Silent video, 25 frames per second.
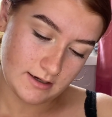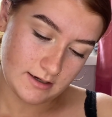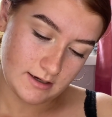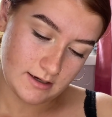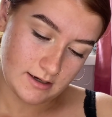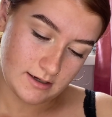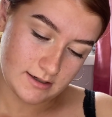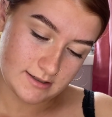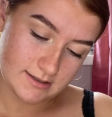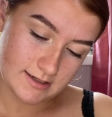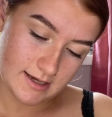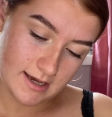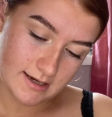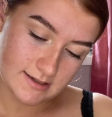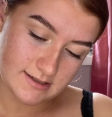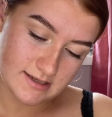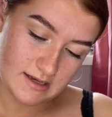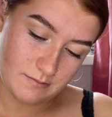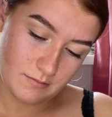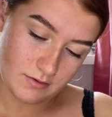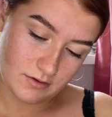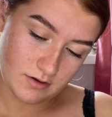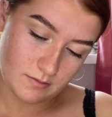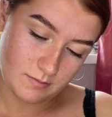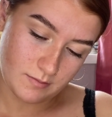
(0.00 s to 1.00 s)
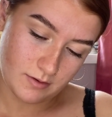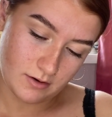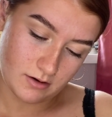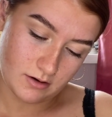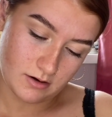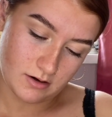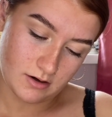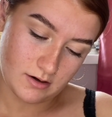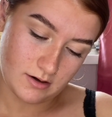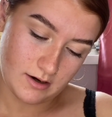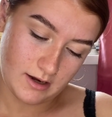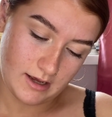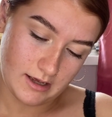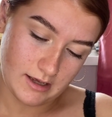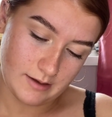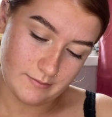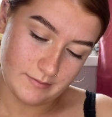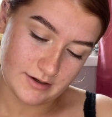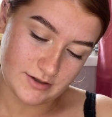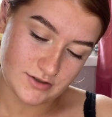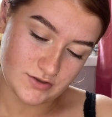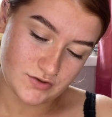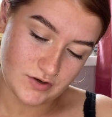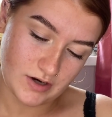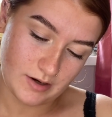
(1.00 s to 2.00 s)
Sexy Mother Pucker
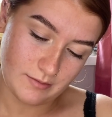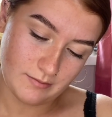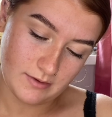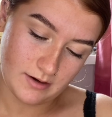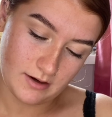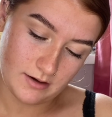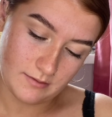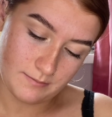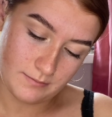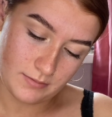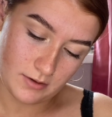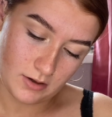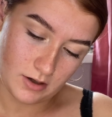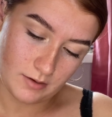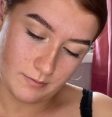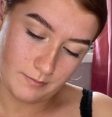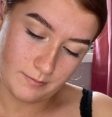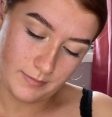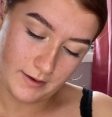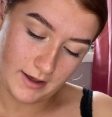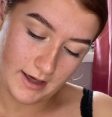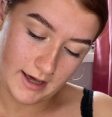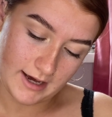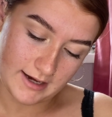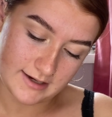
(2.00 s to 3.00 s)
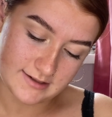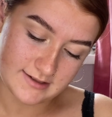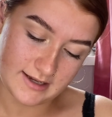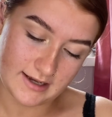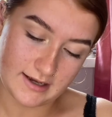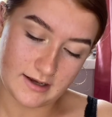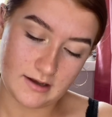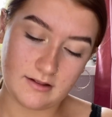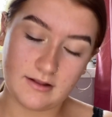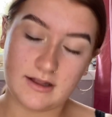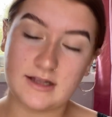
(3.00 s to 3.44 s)
Extreme Plump XL.